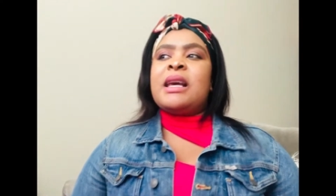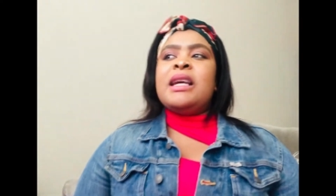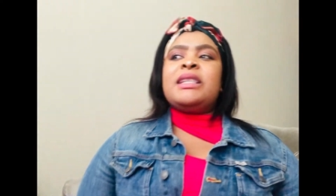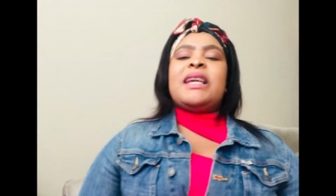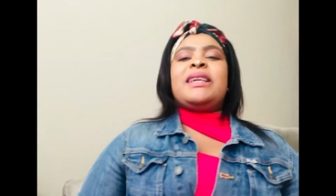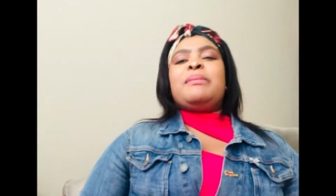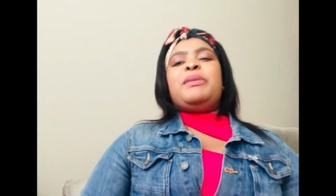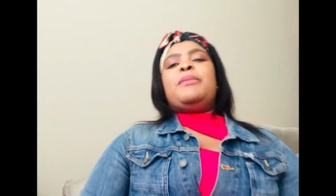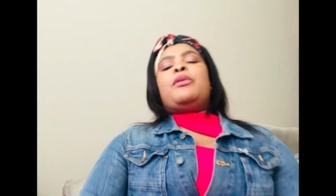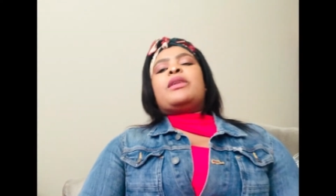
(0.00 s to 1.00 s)
taking
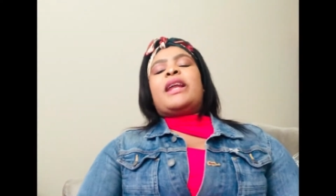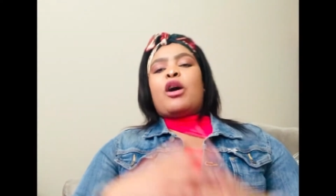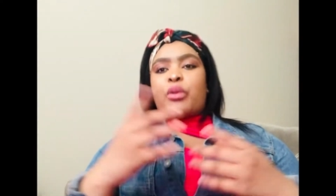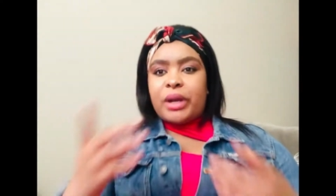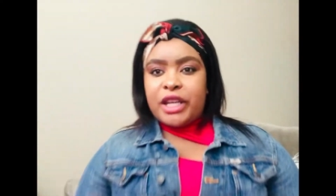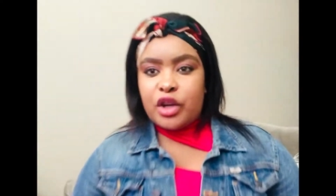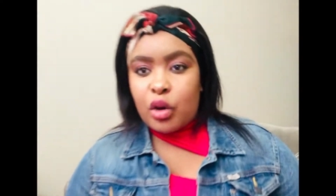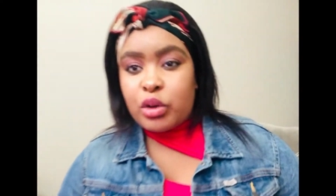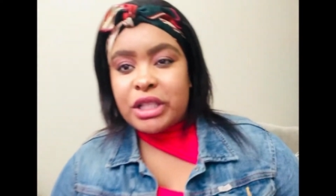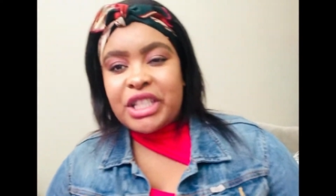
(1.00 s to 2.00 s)
people that are already
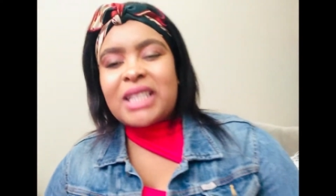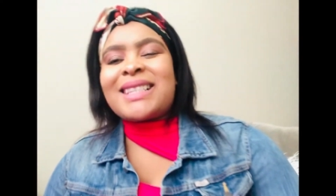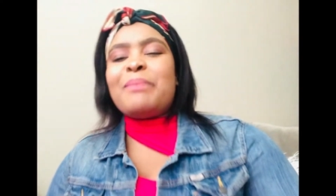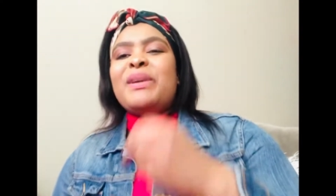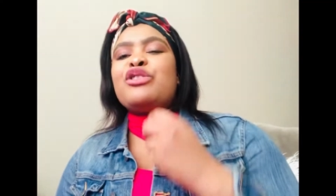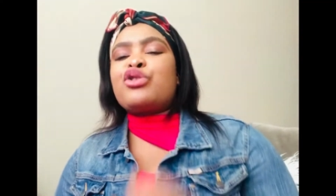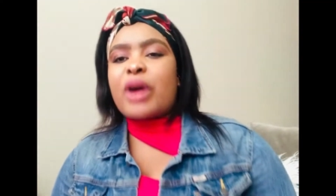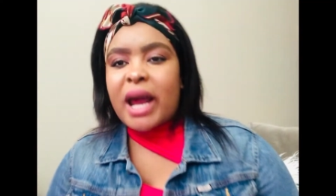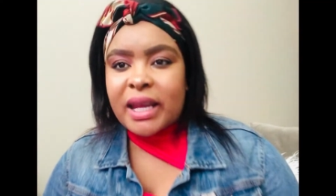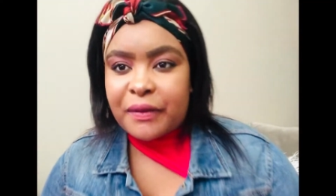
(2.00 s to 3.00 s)
known. It's just keeping
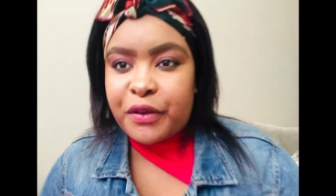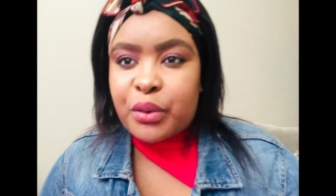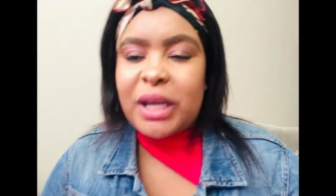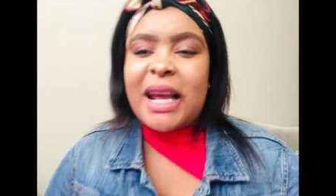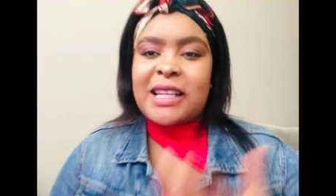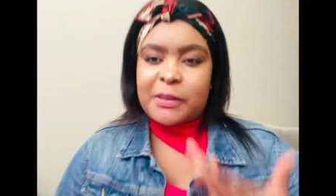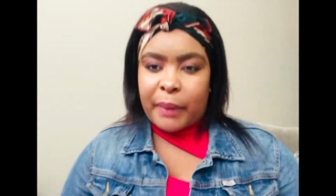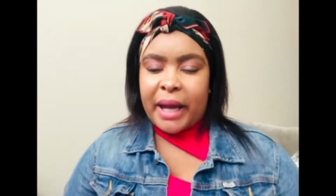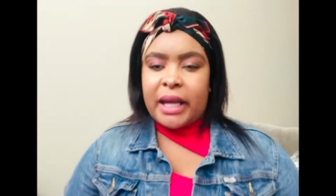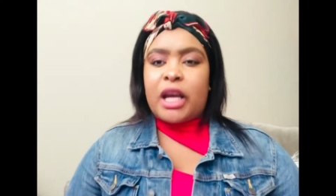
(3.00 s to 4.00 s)
track if you really
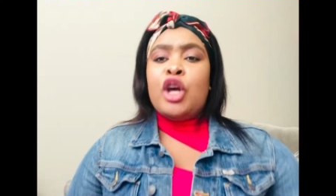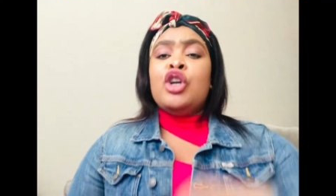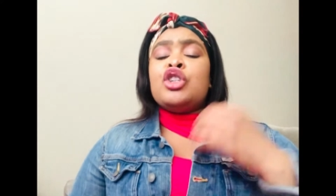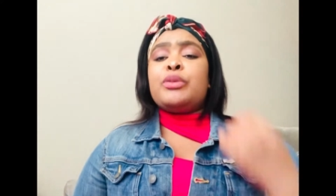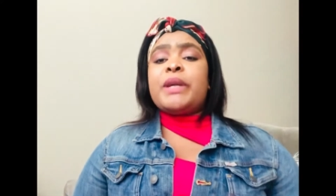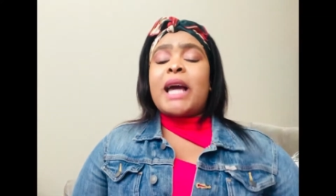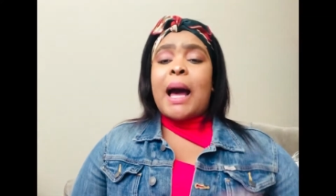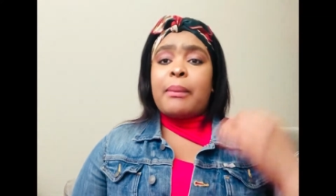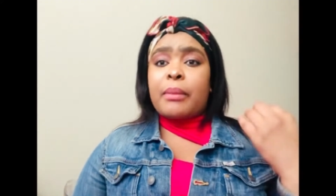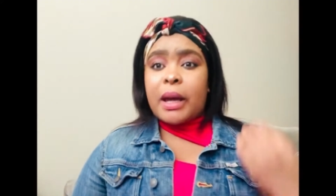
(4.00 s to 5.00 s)
aspire to
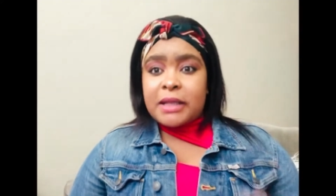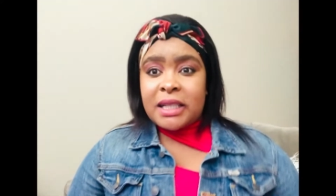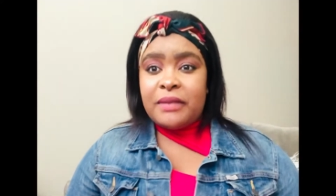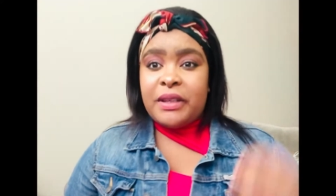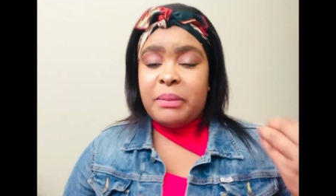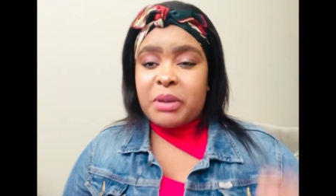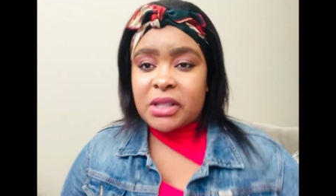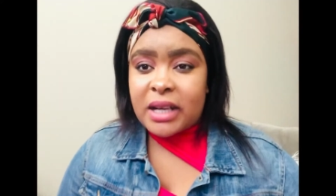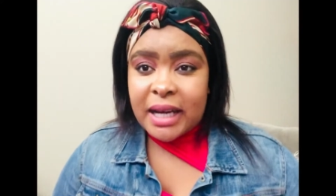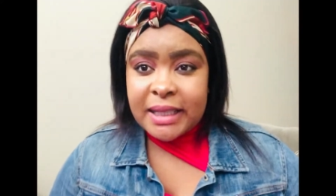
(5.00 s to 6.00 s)
become a TV
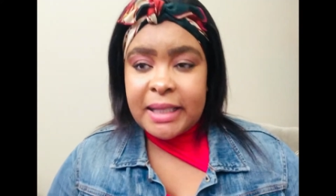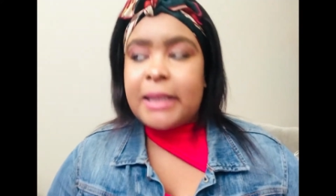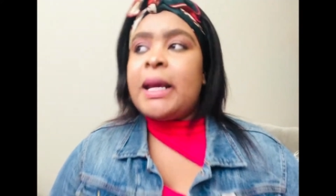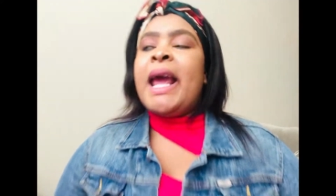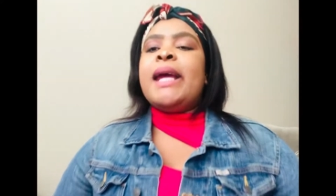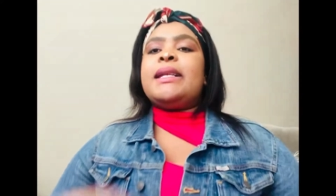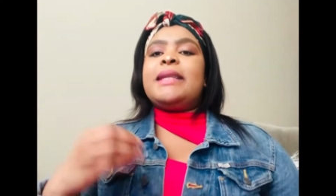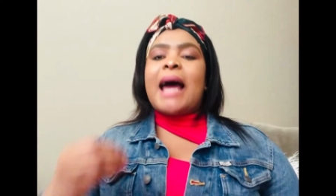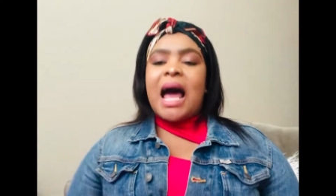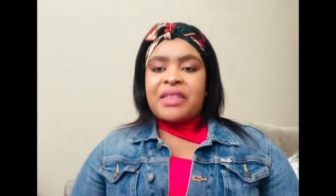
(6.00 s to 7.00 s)
personality.
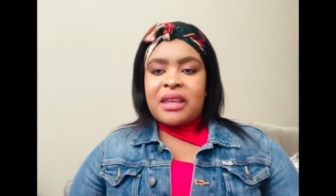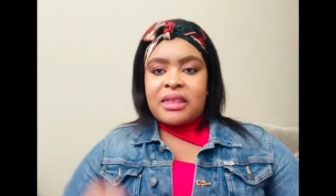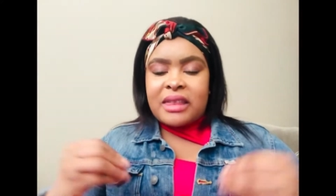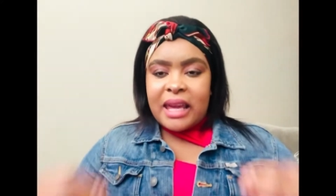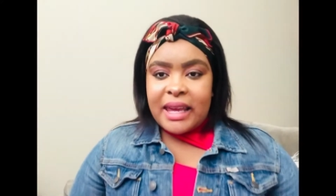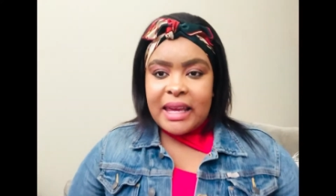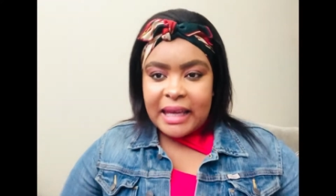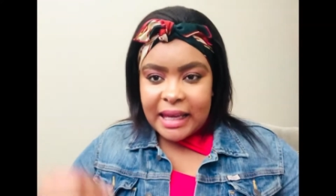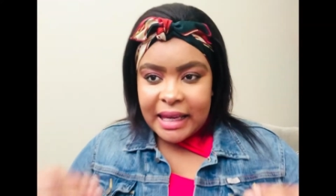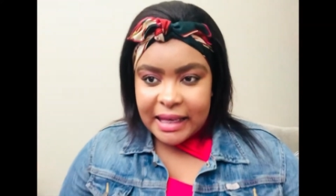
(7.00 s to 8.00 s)
The other thing
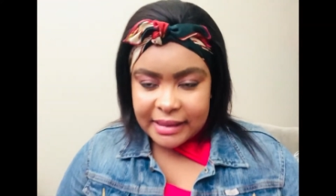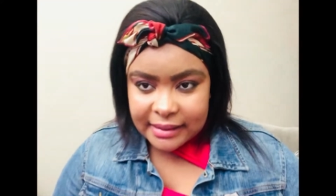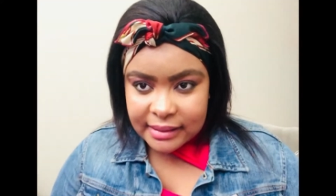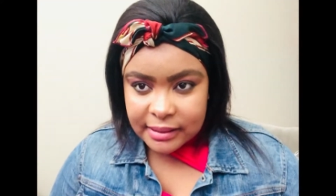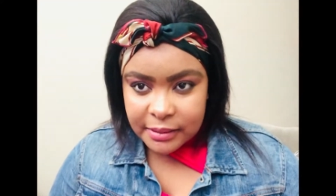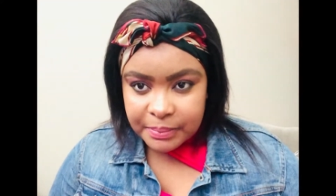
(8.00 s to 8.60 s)
is,